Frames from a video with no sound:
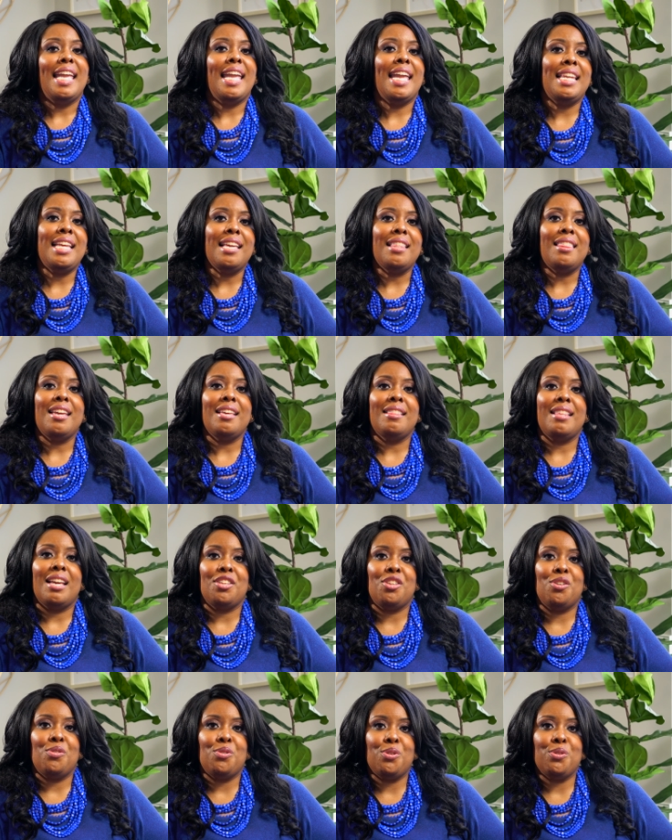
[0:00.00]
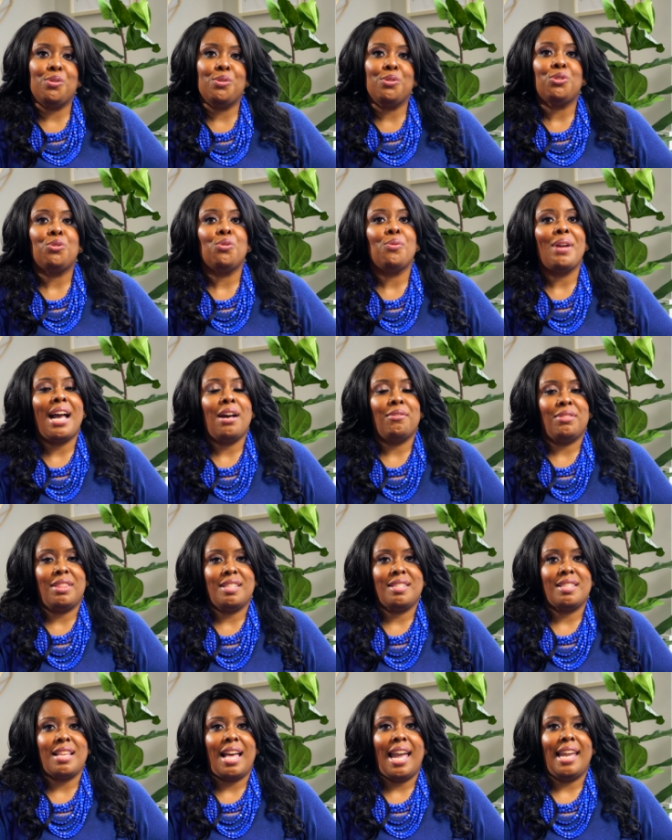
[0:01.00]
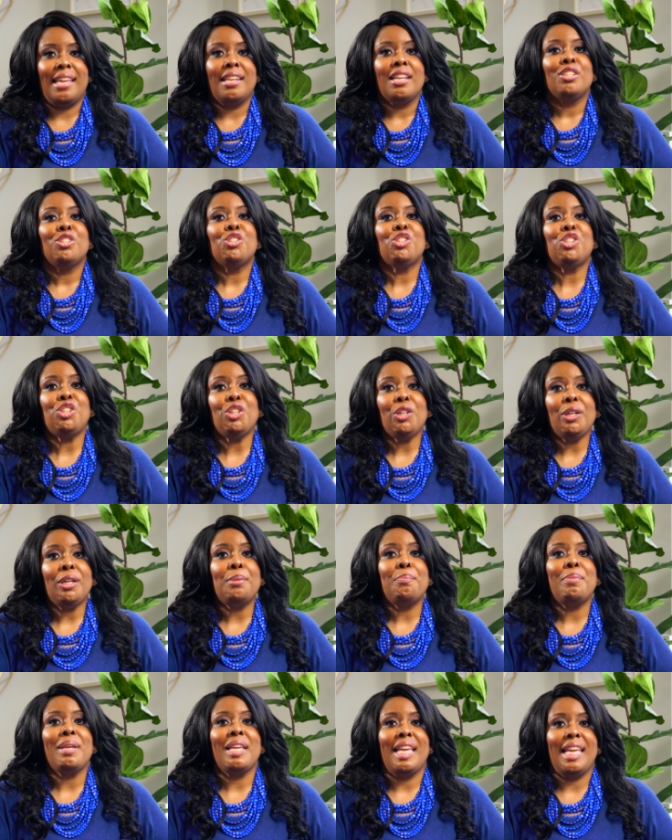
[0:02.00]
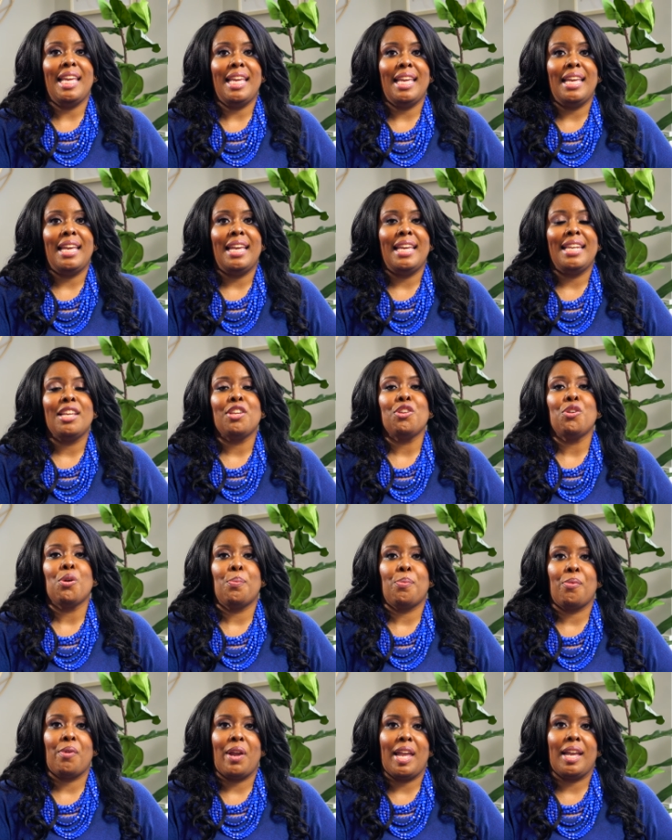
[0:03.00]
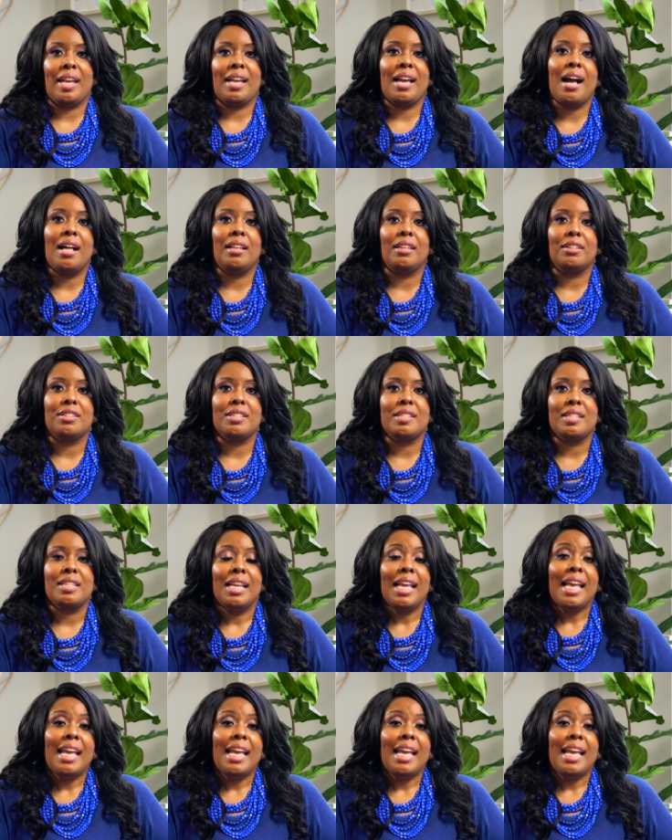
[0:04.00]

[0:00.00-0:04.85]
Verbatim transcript: anything that you use throughout the site should be in your brand colors.